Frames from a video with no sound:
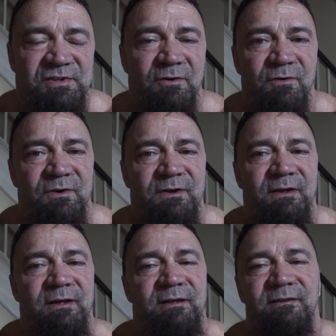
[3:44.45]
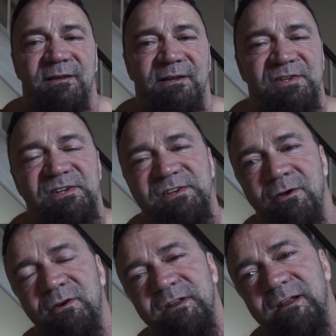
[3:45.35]
So this is
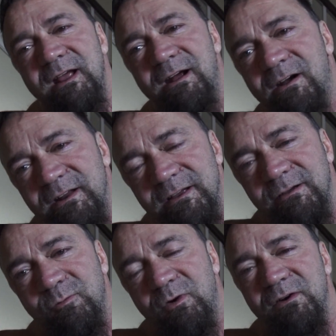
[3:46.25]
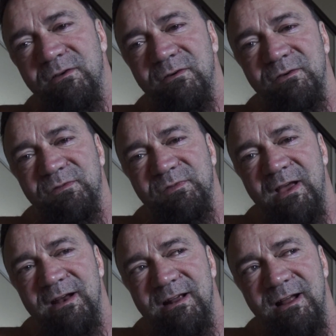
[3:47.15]
the only area where
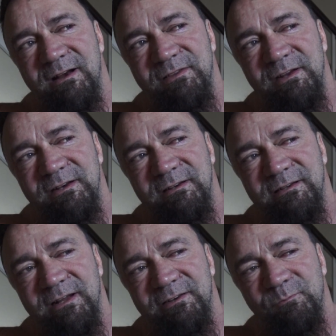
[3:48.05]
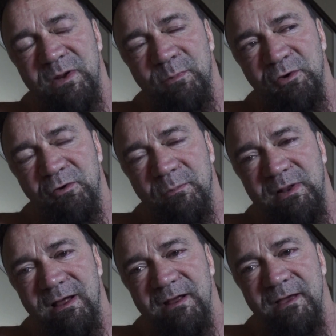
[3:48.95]
that kind of thing, they, people don't
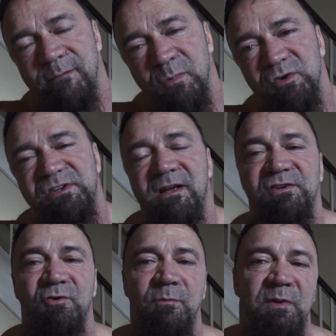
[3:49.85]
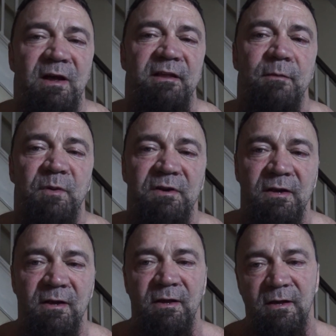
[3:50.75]
apply that. Most guys don't apply that. But
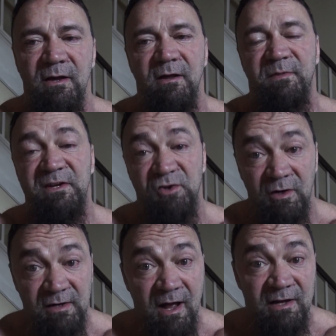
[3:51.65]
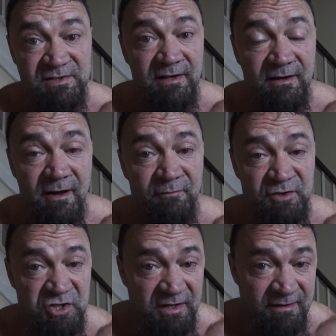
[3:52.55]
these are guys that have
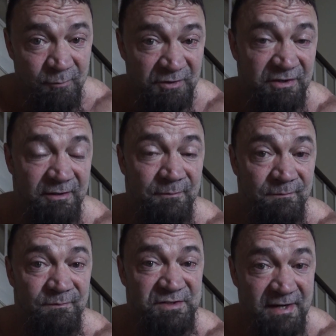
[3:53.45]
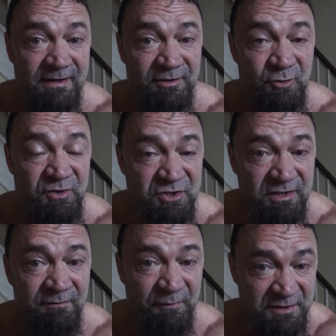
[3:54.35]
achieved what they're set out to
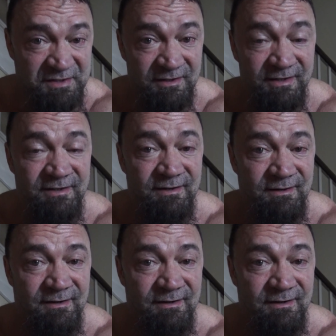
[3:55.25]
achieve physically.